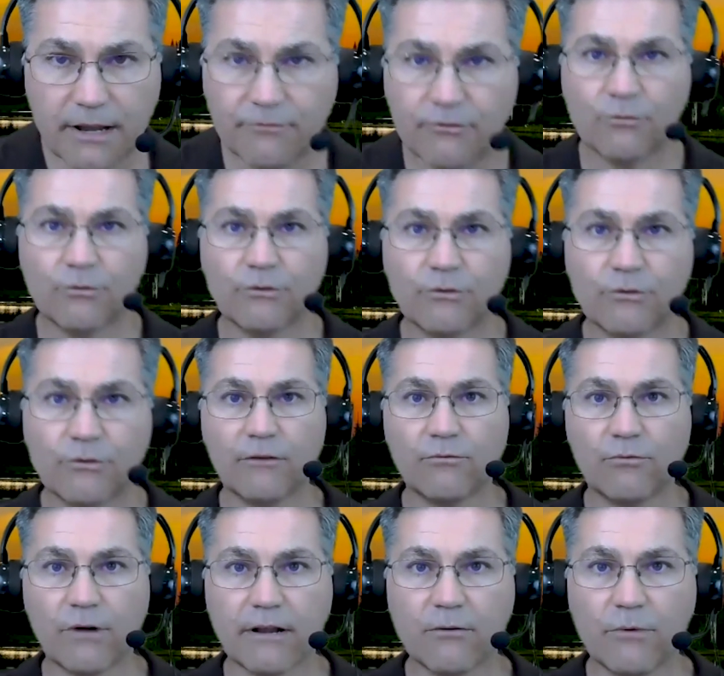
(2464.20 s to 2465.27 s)
have to
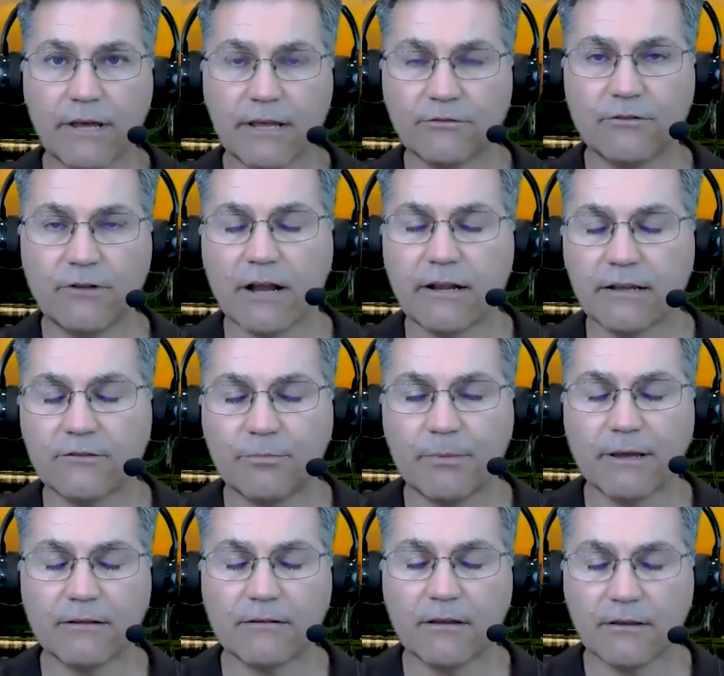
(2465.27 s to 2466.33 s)
respond right away. It's not
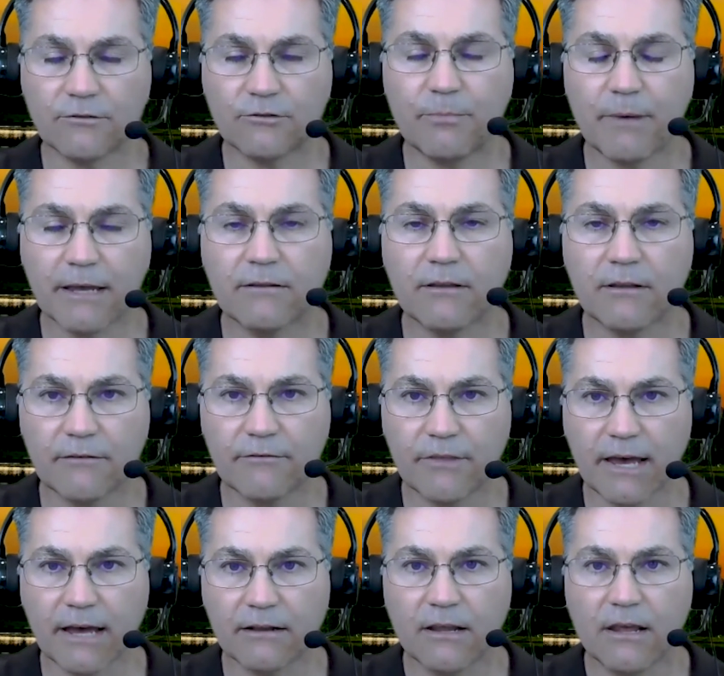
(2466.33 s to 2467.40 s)
expected of
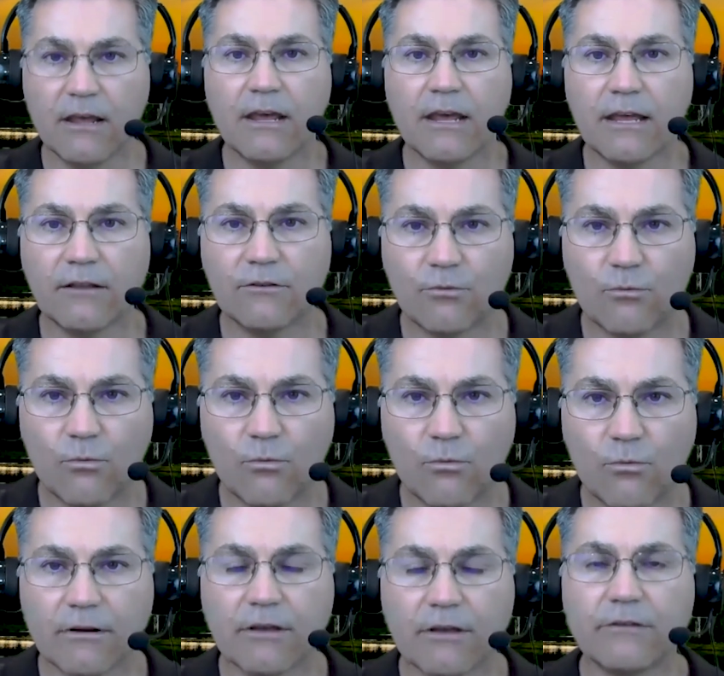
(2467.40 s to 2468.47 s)
that. It's
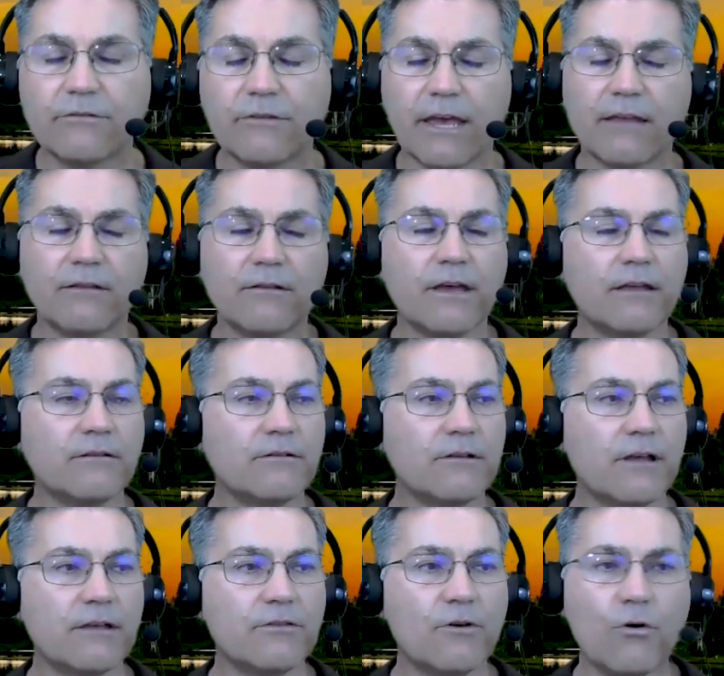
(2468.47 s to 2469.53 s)
because, and
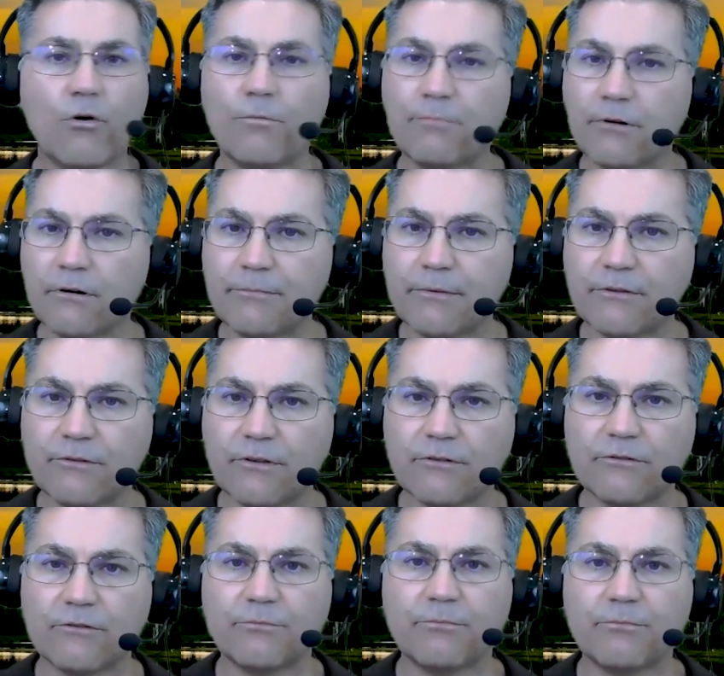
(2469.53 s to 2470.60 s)
the whole purpose
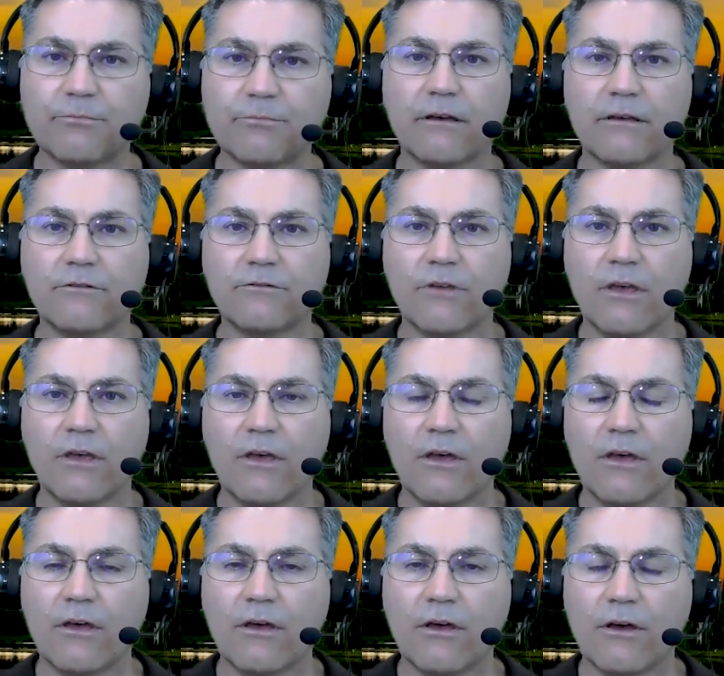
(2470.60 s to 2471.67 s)
is because
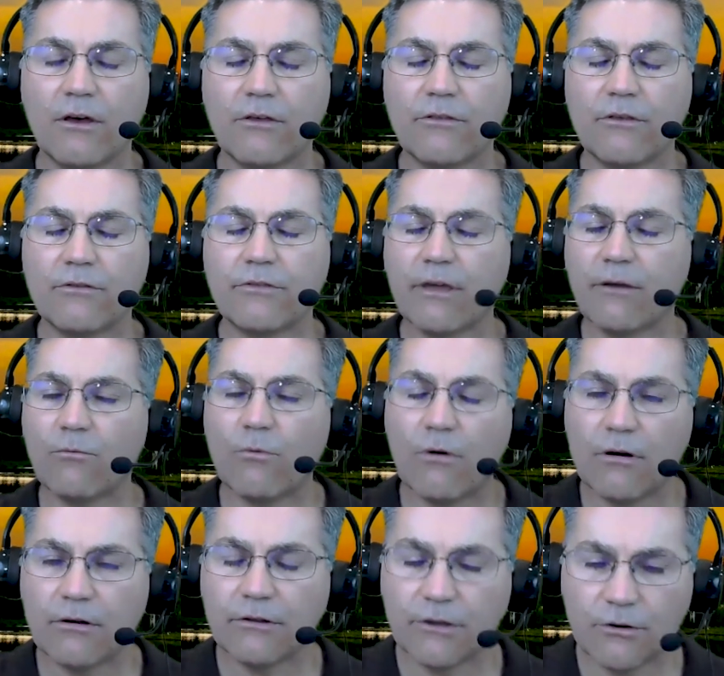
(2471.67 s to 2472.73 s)
they
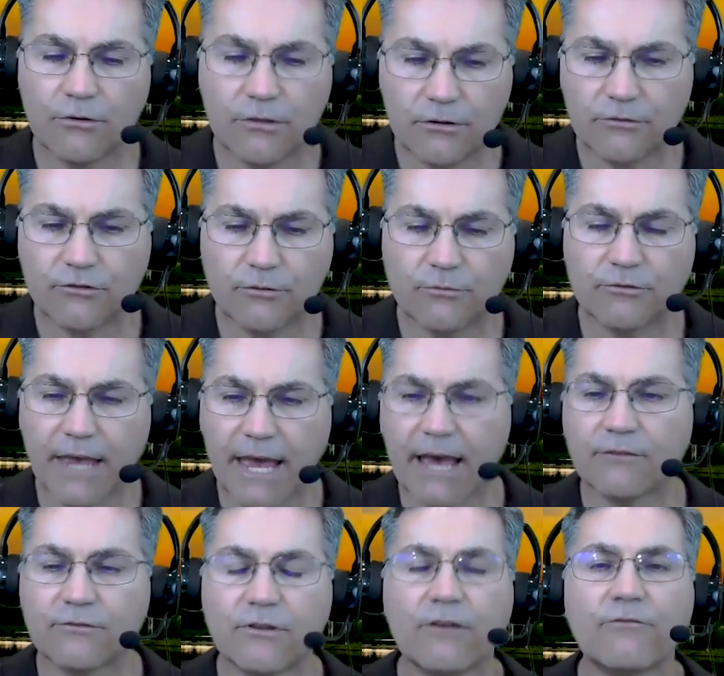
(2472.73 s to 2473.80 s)
want, she was
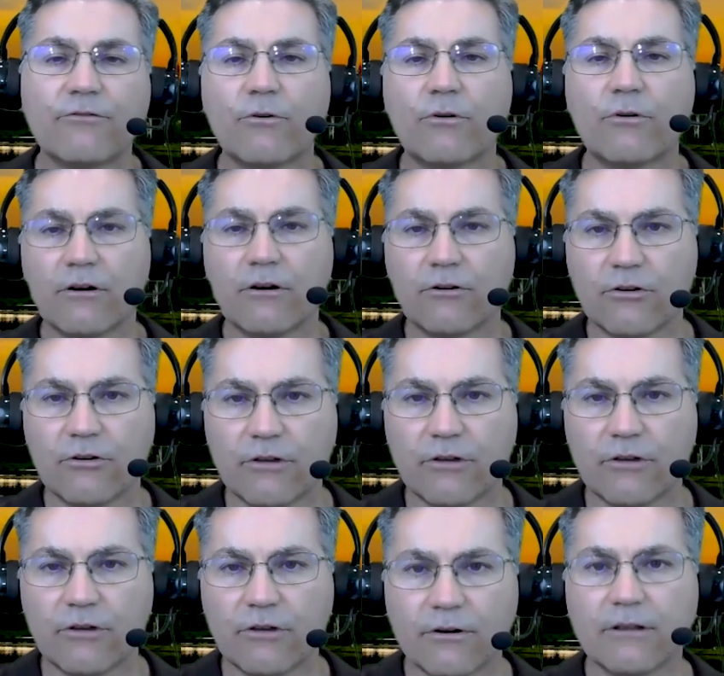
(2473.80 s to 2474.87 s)
asking for a
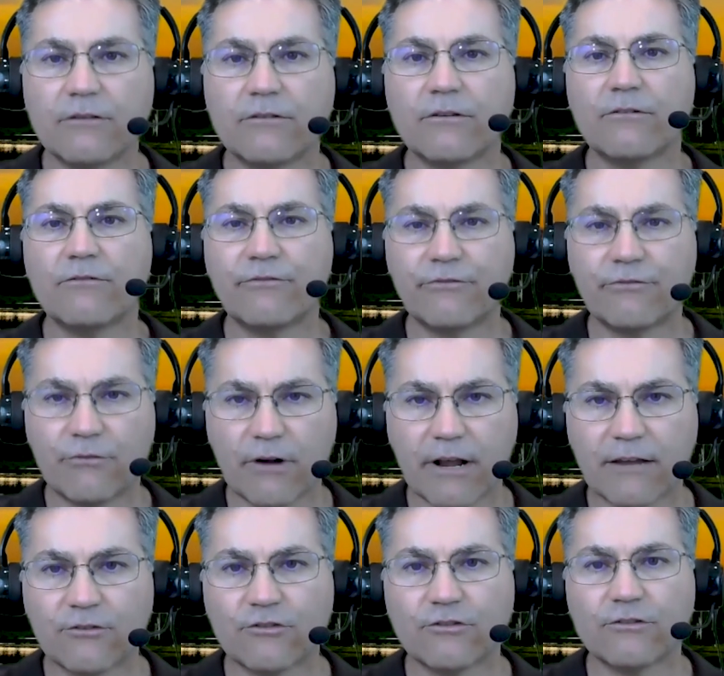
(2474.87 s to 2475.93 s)
coherent,
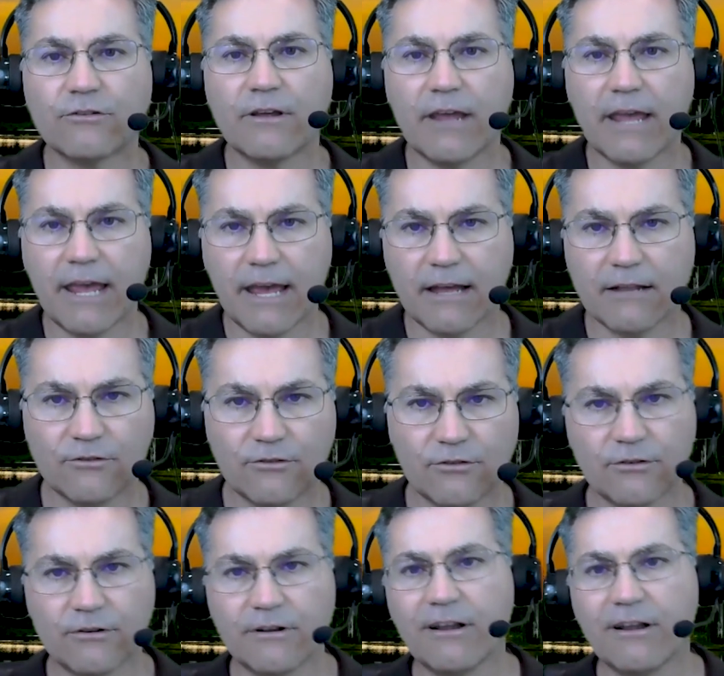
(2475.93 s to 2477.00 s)
fresh
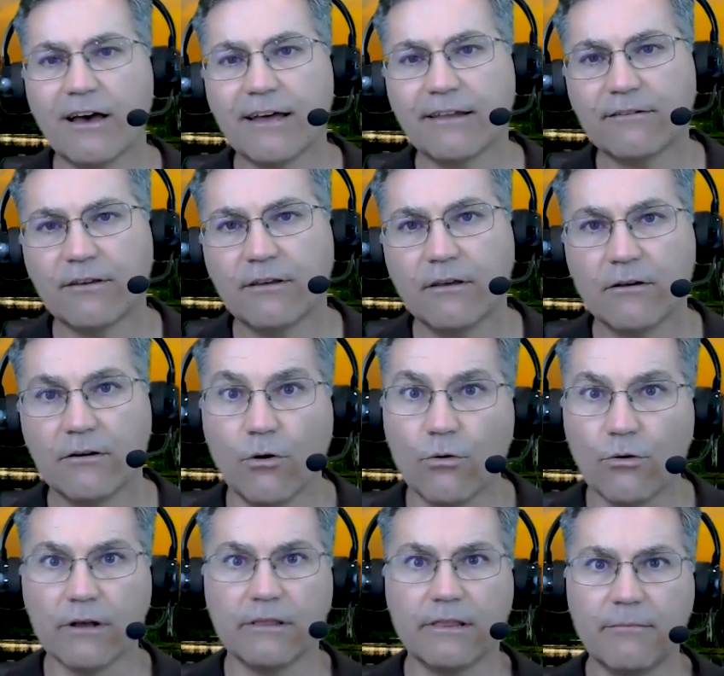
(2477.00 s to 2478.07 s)
answer, not,
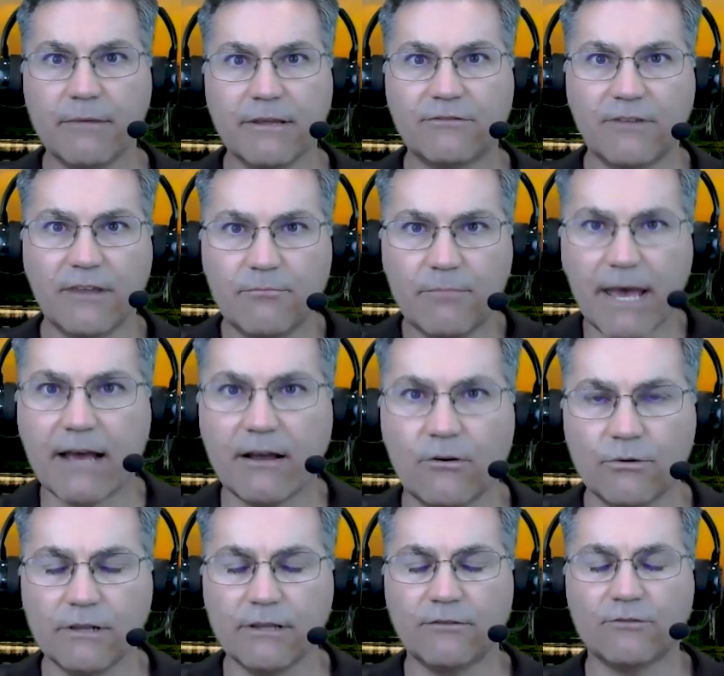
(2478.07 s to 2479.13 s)
oh, let me send back a
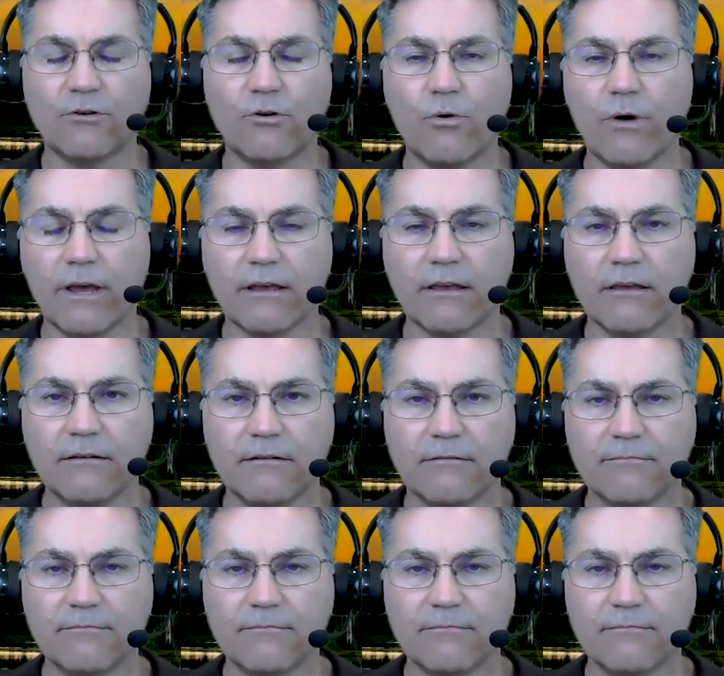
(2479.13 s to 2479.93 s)
really quick,